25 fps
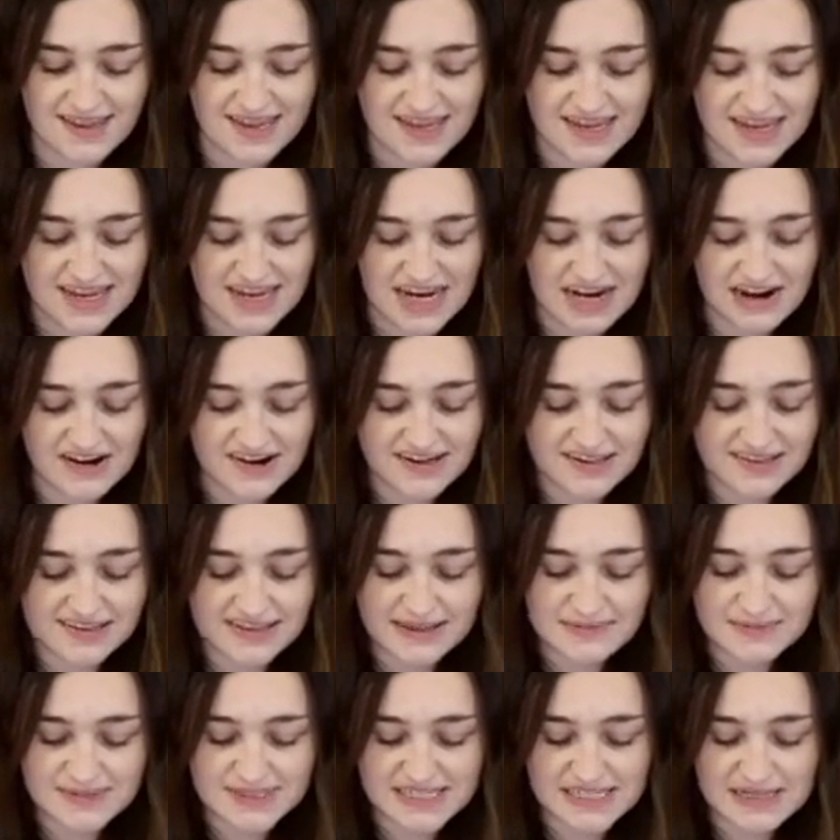Herod
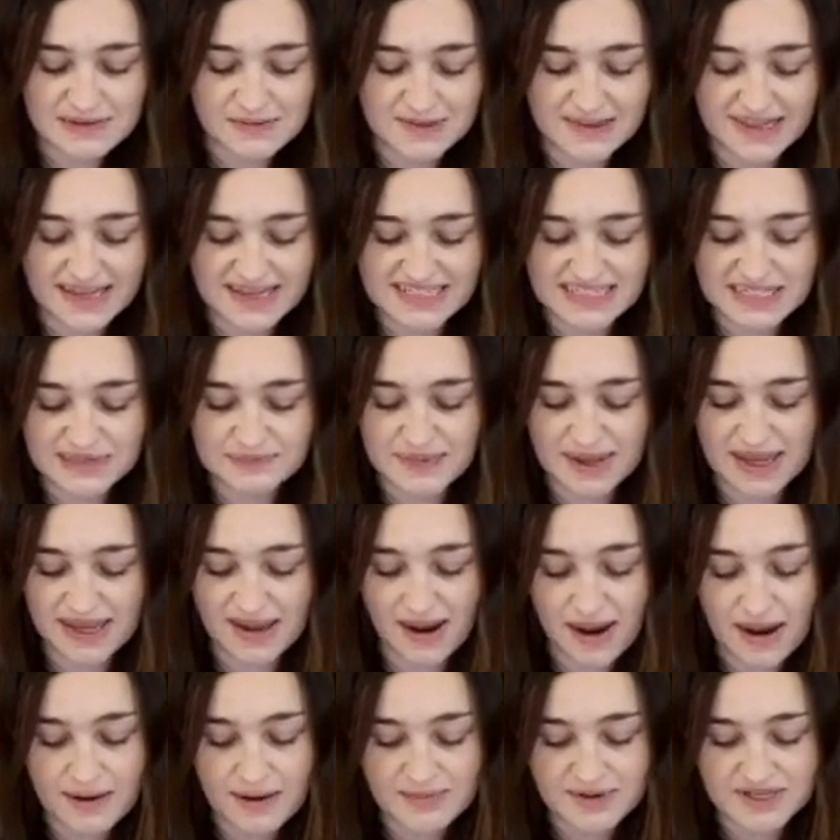claims that he would like to pay
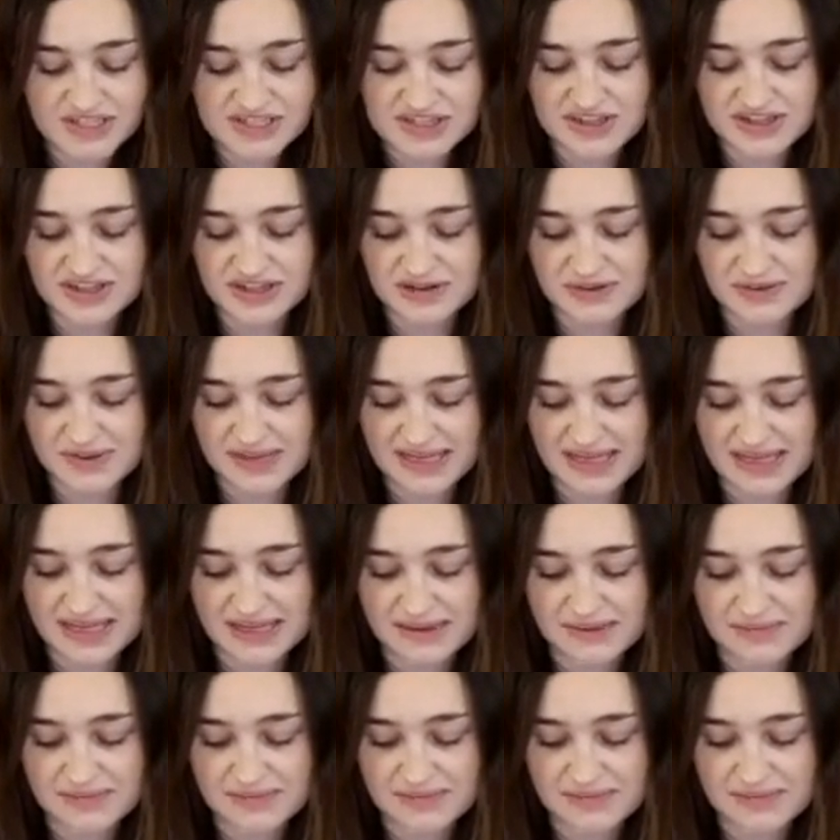homage to the new king,